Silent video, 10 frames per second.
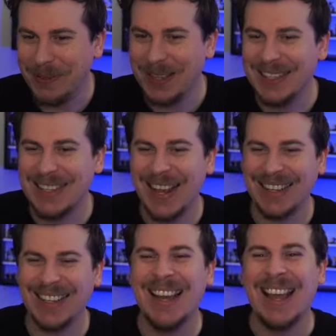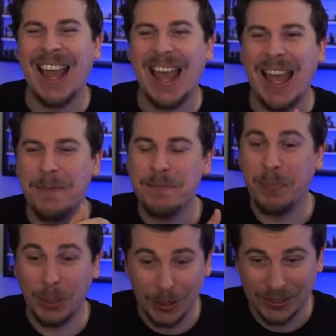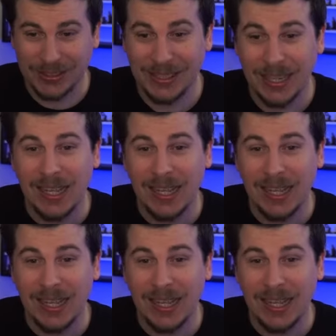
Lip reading: in the deck, but